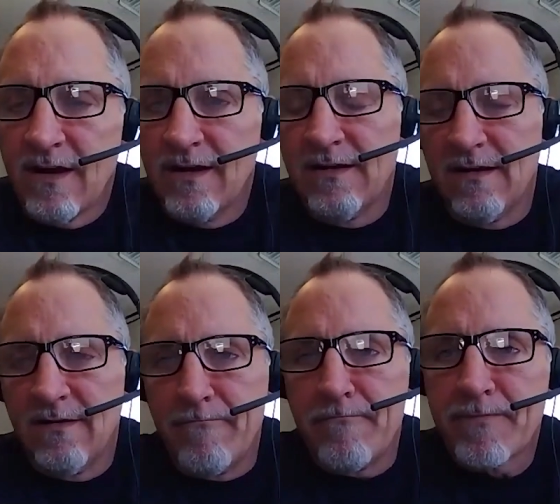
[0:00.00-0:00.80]

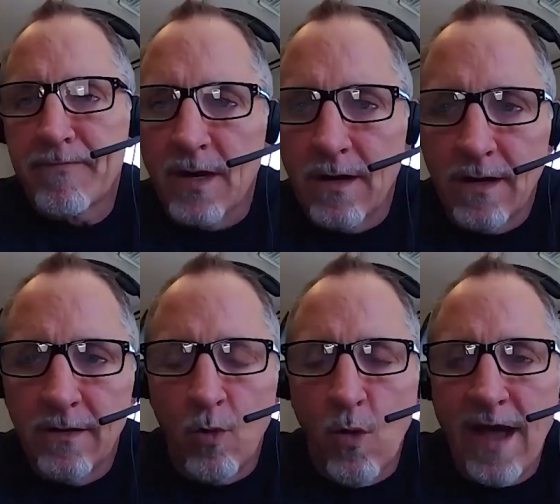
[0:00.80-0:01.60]
um, uh,
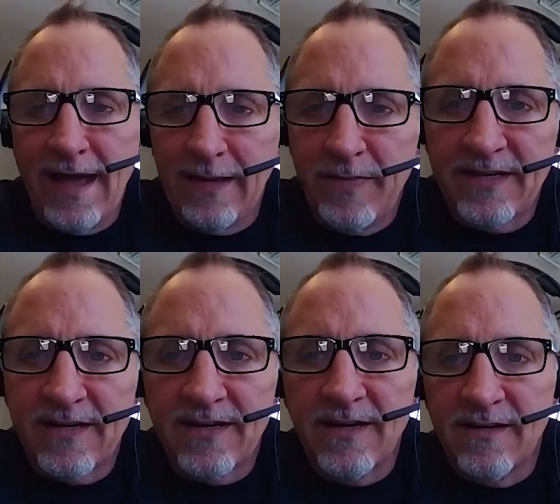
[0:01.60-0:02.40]
way
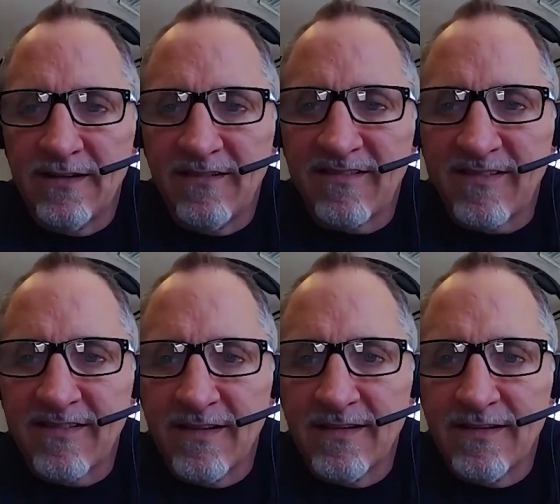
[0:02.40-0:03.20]
because,
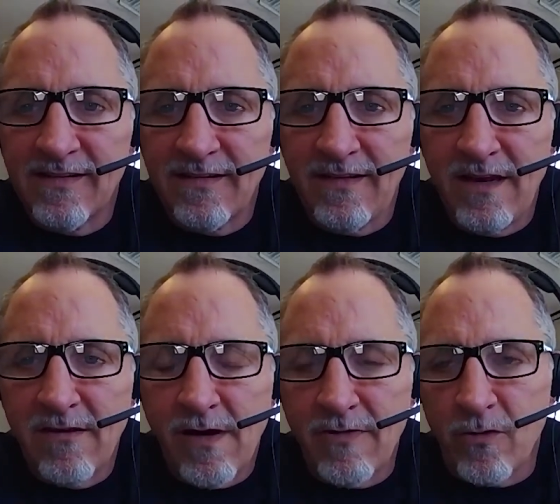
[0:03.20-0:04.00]
uh, you
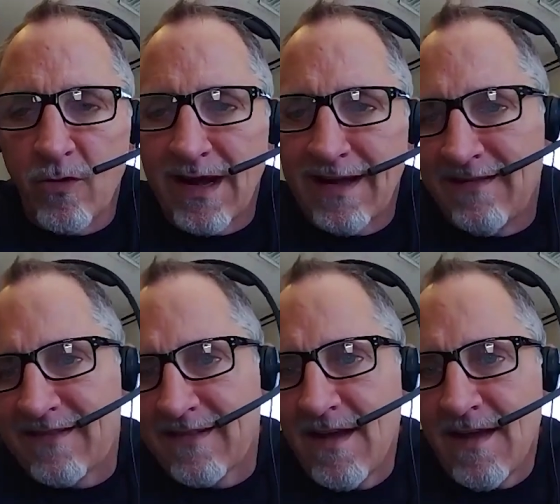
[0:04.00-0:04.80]
know,
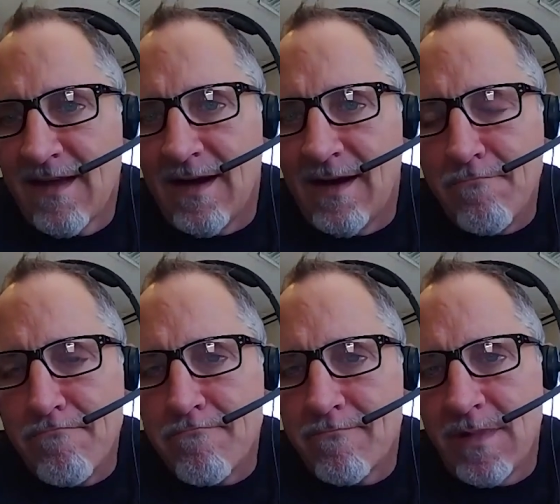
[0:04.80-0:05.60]
otherwise,
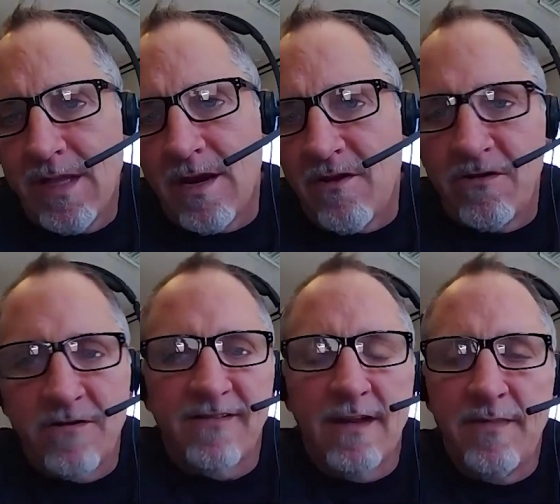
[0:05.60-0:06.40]
um, you know you're
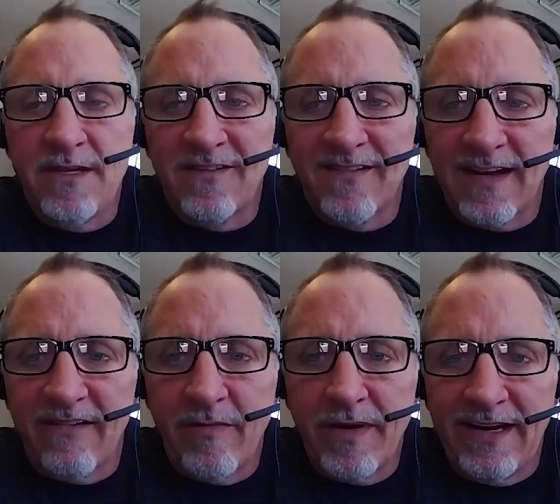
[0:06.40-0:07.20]
just going to be just like
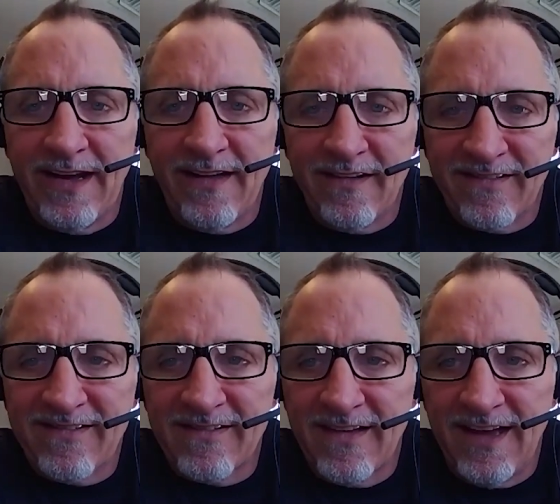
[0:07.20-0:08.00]
everybody
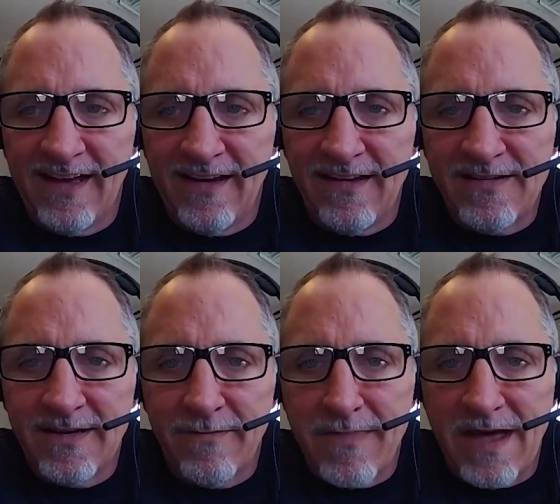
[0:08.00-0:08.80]
else and
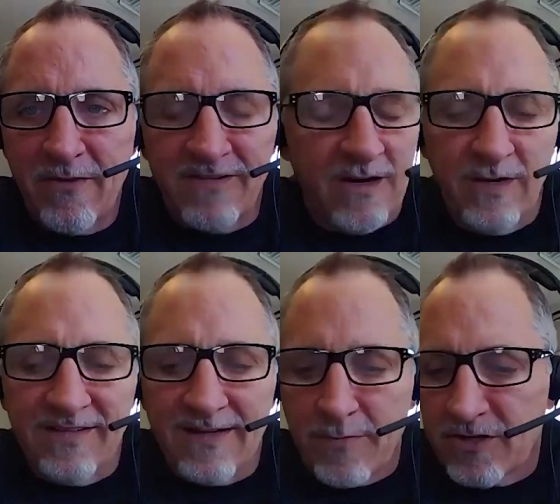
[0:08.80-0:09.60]
um, and there's
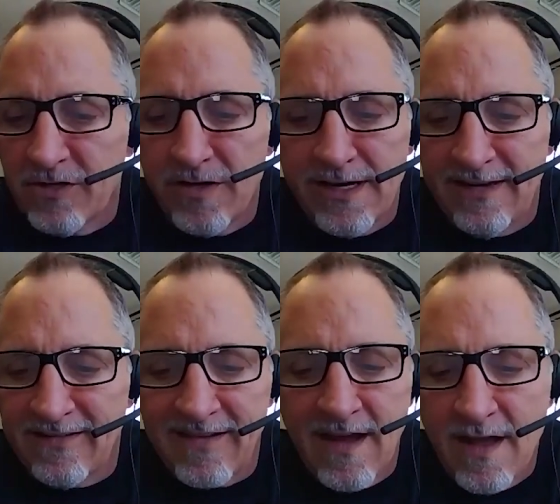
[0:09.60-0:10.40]
always
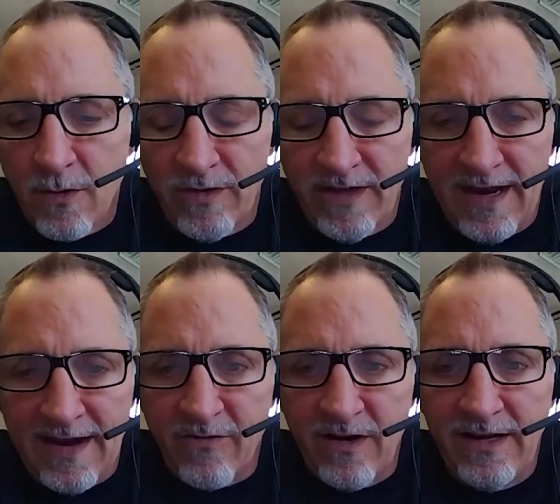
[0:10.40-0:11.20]
opportunities within
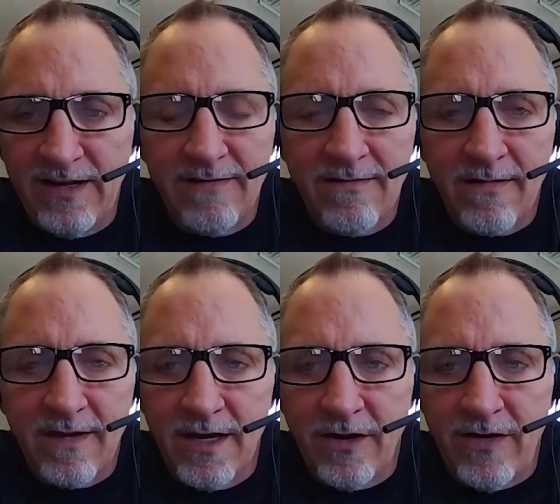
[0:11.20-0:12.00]
every
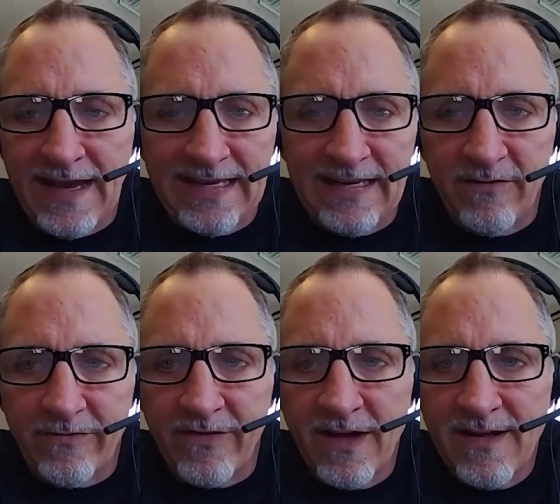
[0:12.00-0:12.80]
you know
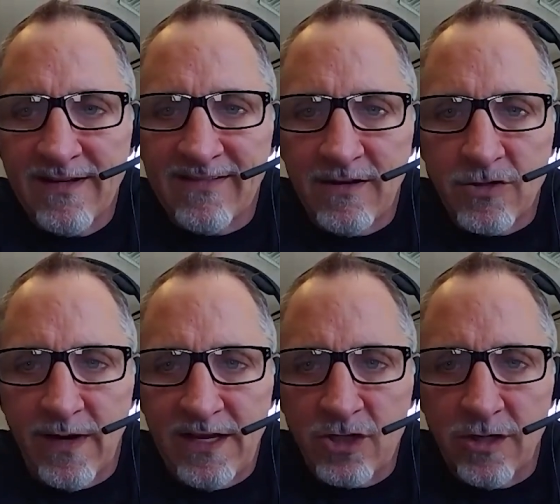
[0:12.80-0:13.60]
negative
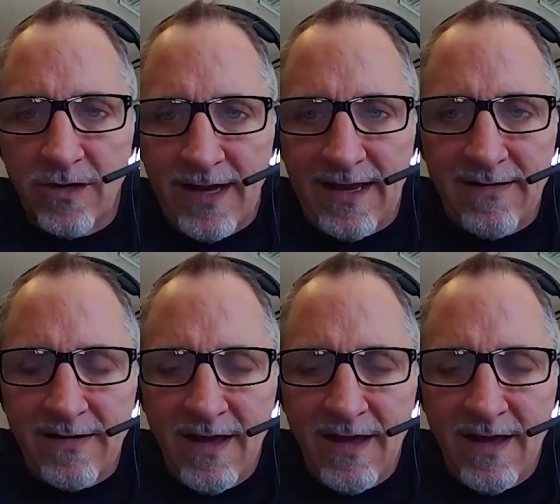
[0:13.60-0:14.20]
situation and